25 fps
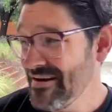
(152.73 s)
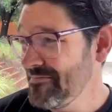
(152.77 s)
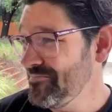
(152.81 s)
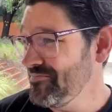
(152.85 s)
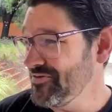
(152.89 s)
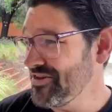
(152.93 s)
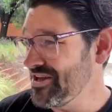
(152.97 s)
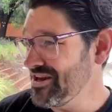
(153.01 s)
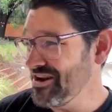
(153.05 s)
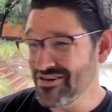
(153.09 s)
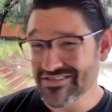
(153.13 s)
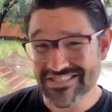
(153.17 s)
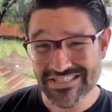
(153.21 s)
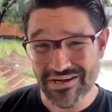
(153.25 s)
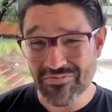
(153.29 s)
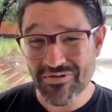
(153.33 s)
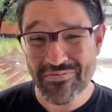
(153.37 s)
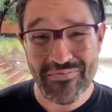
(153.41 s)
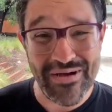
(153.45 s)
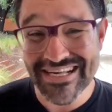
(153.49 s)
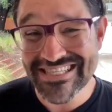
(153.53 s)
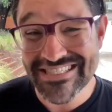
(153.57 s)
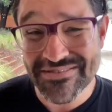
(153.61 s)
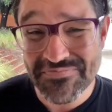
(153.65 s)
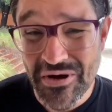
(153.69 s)
You know, someone
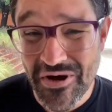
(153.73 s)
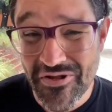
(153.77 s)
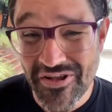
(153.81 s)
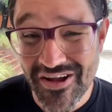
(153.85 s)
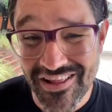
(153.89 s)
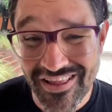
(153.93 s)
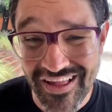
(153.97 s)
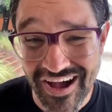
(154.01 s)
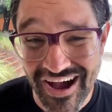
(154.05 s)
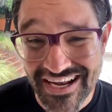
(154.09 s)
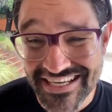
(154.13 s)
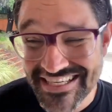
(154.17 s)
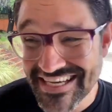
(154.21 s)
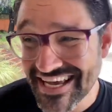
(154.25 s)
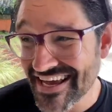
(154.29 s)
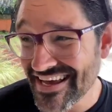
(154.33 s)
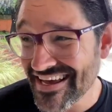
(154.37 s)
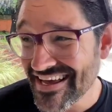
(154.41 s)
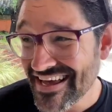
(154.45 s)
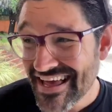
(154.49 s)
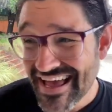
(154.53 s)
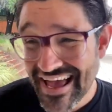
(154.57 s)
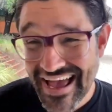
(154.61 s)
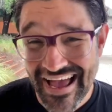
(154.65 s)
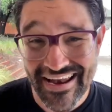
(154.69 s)
might spill their
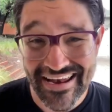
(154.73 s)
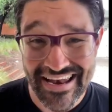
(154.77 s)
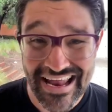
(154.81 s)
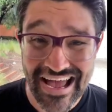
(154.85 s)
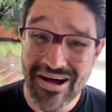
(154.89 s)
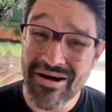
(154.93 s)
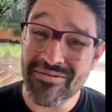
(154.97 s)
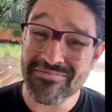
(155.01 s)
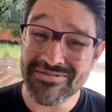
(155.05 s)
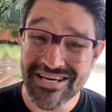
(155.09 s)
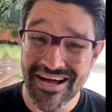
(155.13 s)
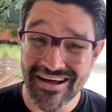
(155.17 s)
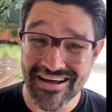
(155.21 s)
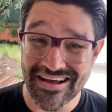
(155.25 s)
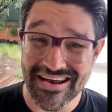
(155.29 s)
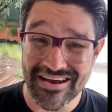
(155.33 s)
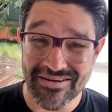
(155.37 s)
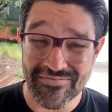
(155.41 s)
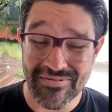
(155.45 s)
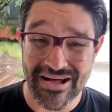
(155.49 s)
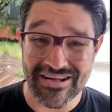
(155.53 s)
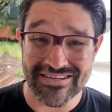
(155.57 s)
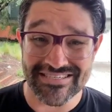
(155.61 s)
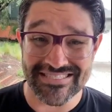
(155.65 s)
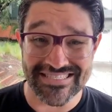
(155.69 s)
latte, and now I'm talking
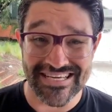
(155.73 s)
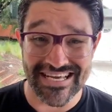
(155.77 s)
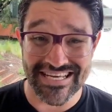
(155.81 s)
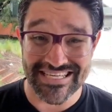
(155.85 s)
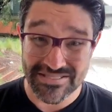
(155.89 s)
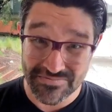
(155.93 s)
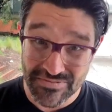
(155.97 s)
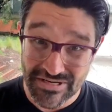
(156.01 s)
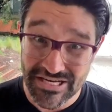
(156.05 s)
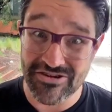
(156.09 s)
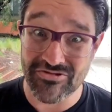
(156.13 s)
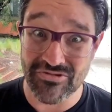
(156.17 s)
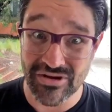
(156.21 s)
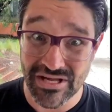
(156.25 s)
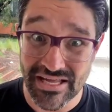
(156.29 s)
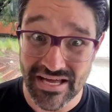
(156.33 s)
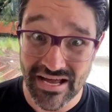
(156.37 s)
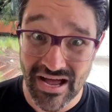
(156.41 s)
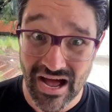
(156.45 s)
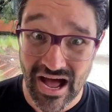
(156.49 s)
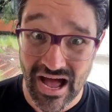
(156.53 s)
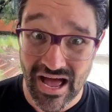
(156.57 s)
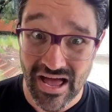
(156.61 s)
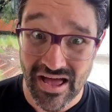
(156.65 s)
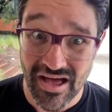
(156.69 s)
about stakes being really
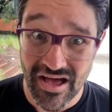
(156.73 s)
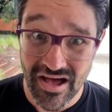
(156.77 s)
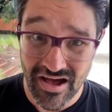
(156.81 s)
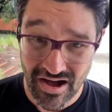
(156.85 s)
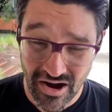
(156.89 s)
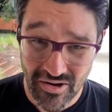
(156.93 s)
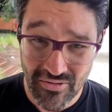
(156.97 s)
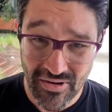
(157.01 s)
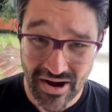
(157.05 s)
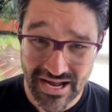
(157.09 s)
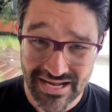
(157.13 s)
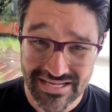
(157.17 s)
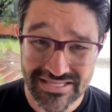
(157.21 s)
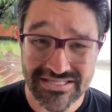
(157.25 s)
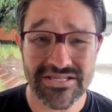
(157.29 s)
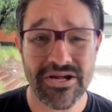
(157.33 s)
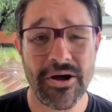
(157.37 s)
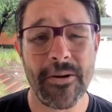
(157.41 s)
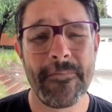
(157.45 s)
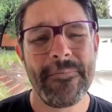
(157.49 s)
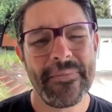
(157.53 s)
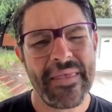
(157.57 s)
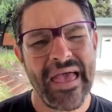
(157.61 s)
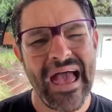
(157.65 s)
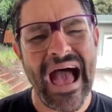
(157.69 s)
high. All right,
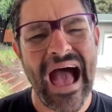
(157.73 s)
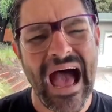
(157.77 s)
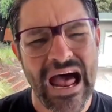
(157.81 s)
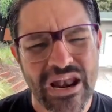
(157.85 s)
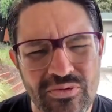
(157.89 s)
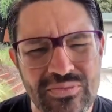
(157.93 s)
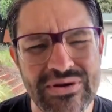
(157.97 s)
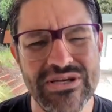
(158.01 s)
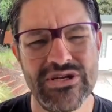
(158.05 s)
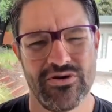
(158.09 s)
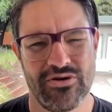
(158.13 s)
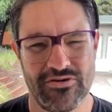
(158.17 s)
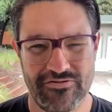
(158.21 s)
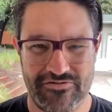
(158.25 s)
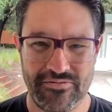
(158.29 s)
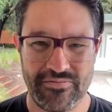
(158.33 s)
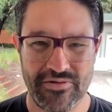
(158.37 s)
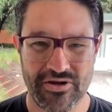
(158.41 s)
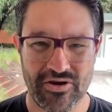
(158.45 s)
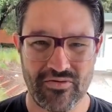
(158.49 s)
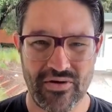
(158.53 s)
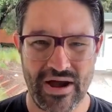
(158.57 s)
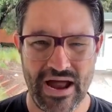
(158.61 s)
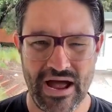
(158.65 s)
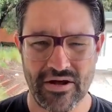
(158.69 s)
so how do we do it from
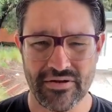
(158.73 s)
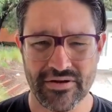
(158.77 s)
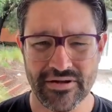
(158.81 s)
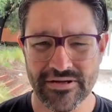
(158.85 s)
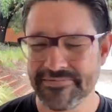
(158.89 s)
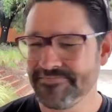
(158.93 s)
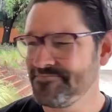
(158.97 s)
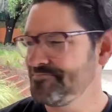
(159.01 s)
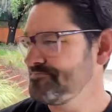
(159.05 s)
the ground?